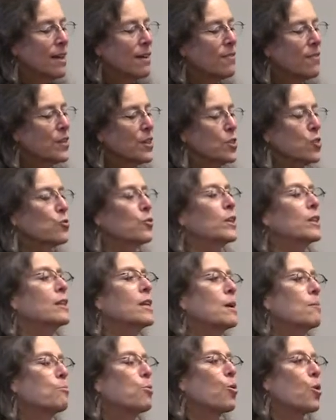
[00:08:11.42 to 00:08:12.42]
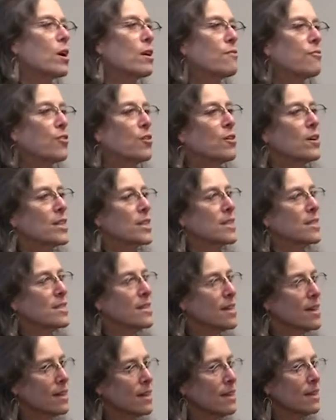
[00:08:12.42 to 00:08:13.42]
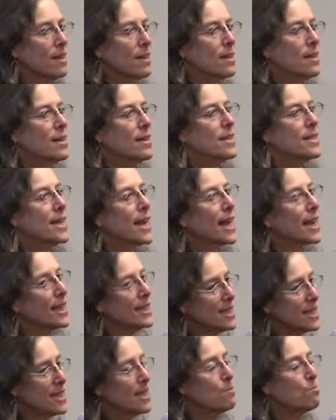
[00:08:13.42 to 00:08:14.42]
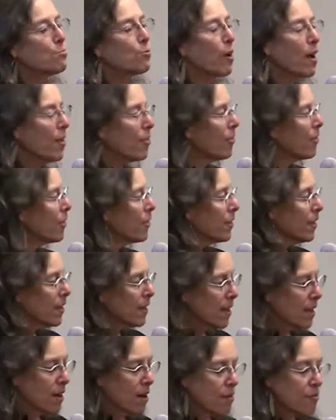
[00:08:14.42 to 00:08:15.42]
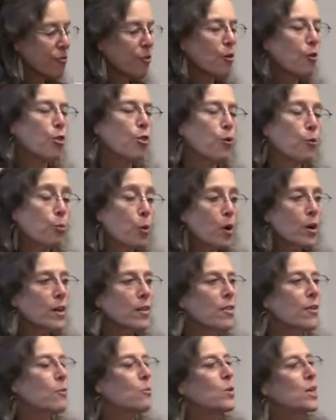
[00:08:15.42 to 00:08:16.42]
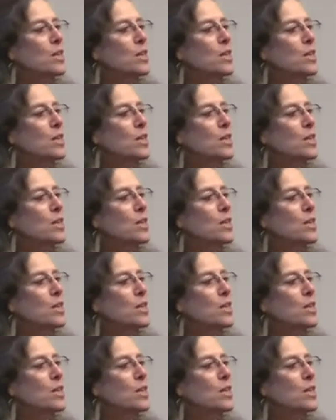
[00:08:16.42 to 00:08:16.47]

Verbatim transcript: feels really important for us to take a deep breath for the work that